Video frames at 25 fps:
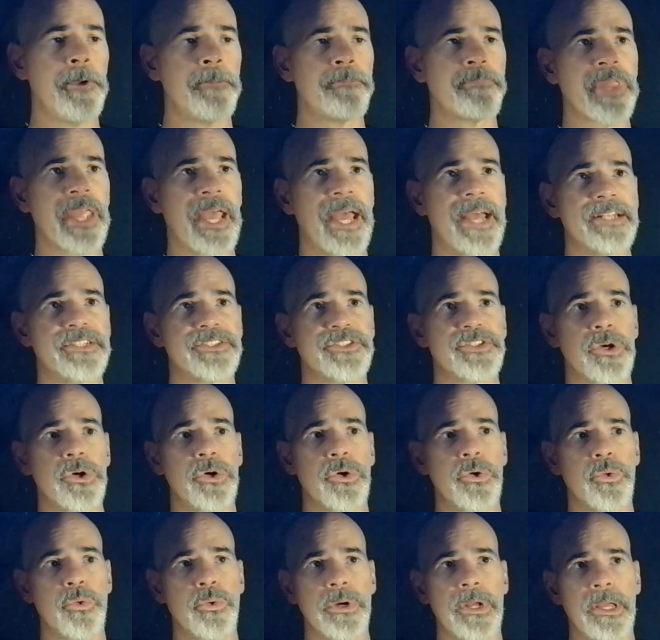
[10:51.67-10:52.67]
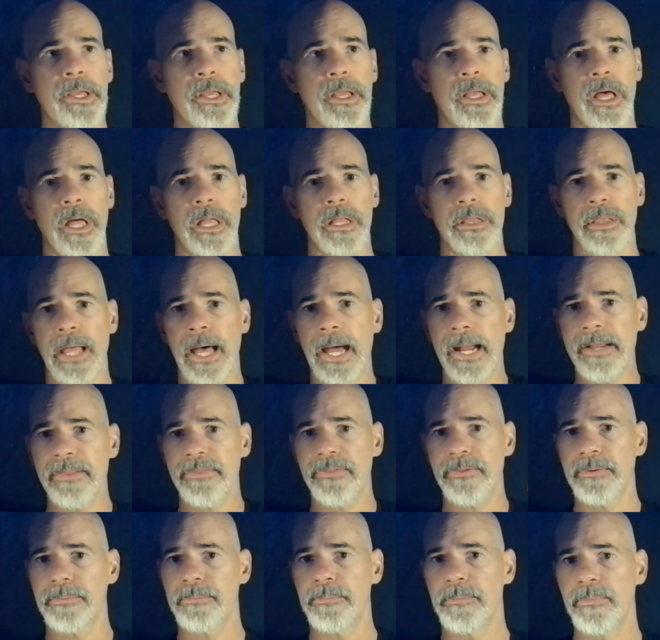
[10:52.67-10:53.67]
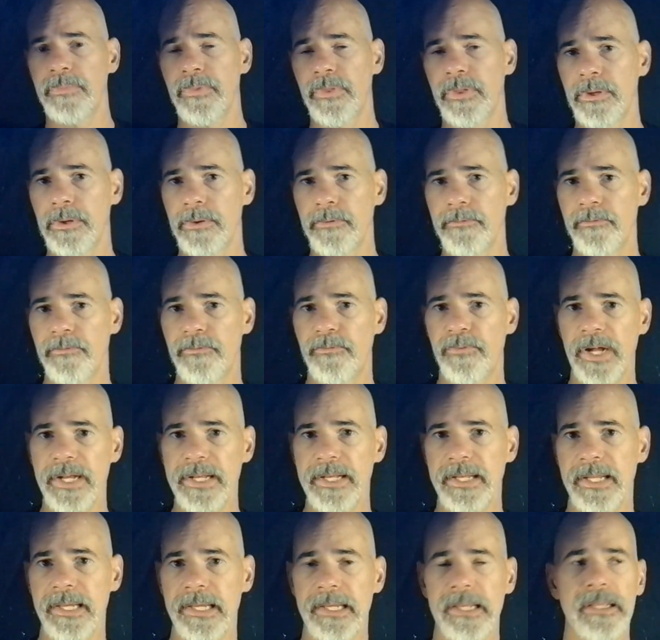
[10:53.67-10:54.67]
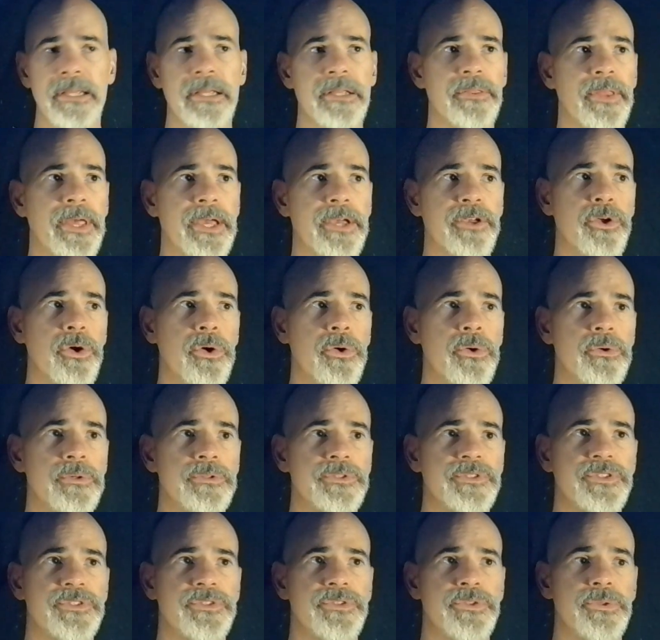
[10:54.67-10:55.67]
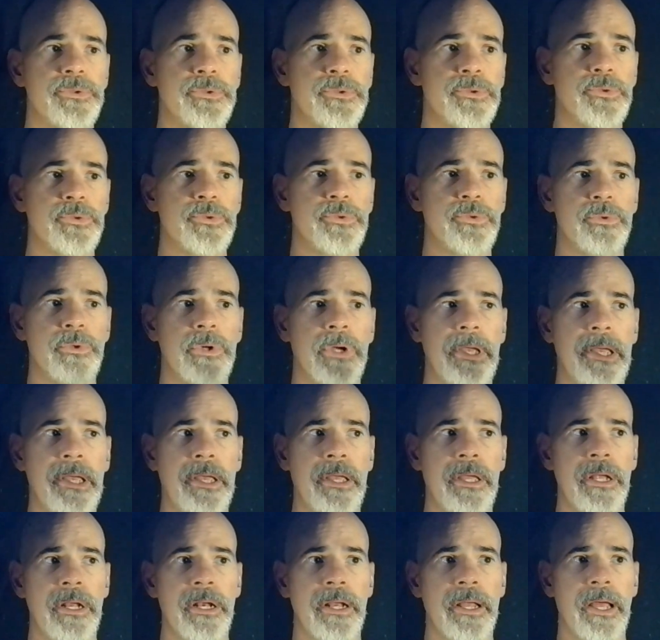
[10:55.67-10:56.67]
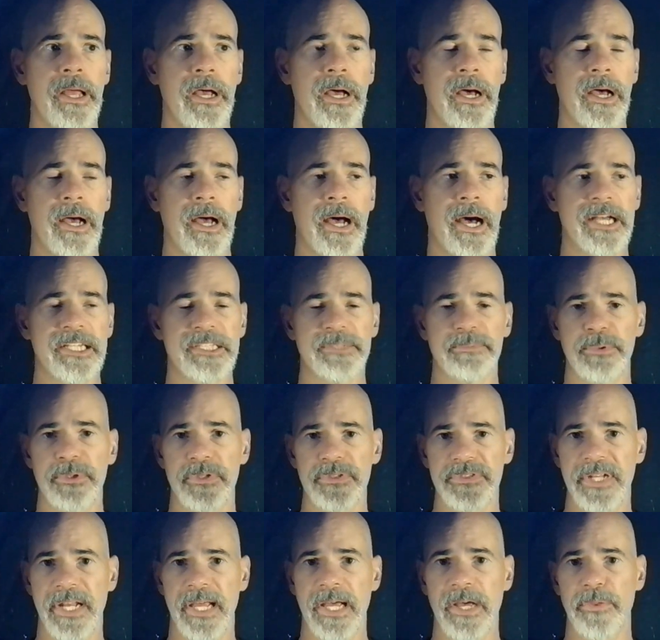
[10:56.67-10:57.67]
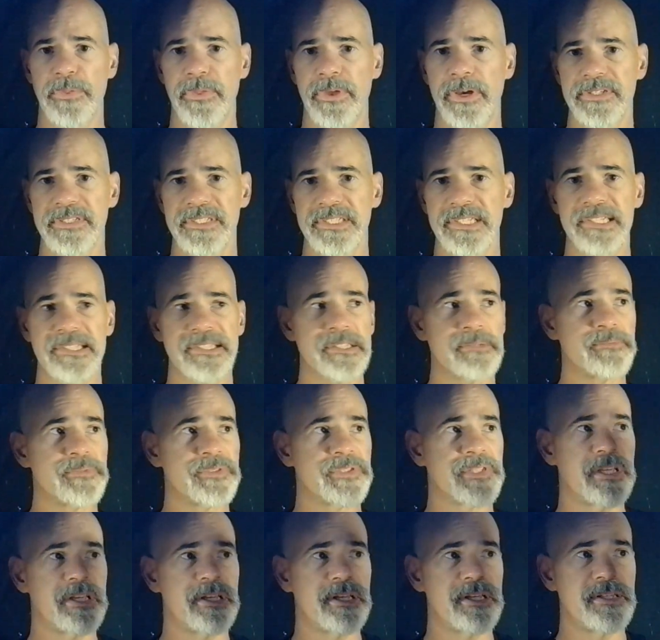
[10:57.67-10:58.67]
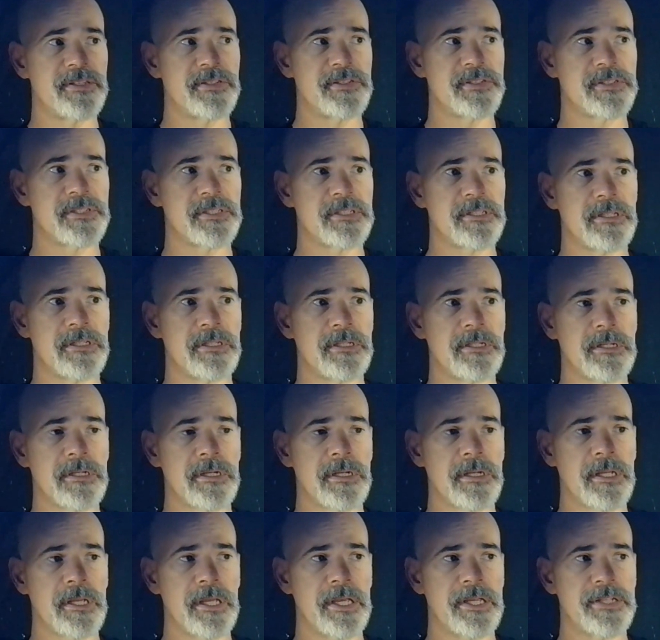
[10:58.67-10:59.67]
And so a lot of the funding that goes to hospitals and healthcare systems is in